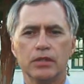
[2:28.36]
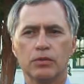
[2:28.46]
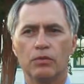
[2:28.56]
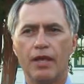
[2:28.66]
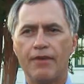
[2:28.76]

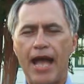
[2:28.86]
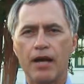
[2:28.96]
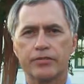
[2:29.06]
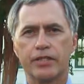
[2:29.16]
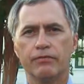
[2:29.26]
We have
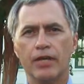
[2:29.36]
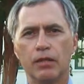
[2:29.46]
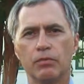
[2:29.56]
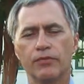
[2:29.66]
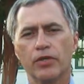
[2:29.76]
housing
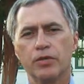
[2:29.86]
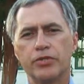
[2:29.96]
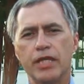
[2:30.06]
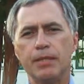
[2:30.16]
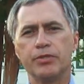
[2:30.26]
available for those
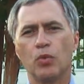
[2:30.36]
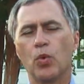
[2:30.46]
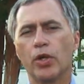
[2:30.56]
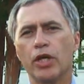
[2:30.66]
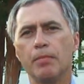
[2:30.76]
teams that
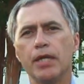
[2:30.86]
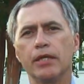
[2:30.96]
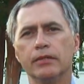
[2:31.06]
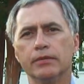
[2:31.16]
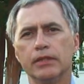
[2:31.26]
want to come in
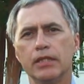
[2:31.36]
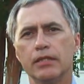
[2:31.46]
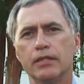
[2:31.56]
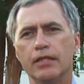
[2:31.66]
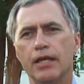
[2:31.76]

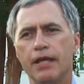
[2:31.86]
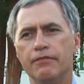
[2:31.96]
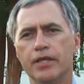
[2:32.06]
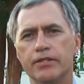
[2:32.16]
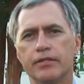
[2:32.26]
and
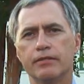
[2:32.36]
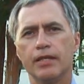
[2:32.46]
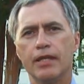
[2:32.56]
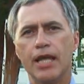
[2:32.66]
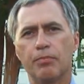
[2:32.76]
visit
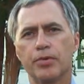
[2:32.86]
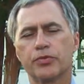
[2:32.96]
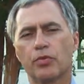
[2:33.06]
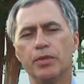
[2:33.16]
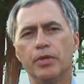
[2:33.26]
and help us
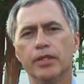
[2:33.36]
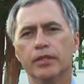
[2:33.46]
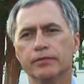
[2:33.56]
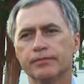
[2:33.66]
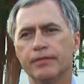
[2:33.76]
rebuild.
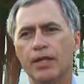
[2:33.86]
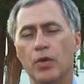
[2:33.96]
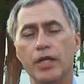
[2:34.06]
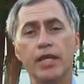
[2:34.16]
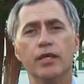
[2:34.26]
And
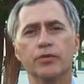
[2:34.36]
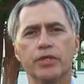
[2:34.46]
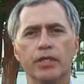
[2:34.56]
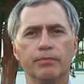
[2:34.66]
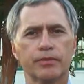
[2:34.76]
we need those
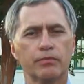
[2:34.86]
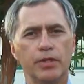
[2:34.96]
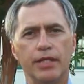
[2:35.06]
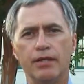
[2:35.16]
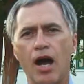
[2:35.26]
teams.
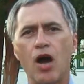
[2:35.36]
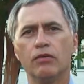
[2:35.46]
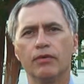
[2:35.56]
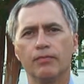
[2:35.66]
We need all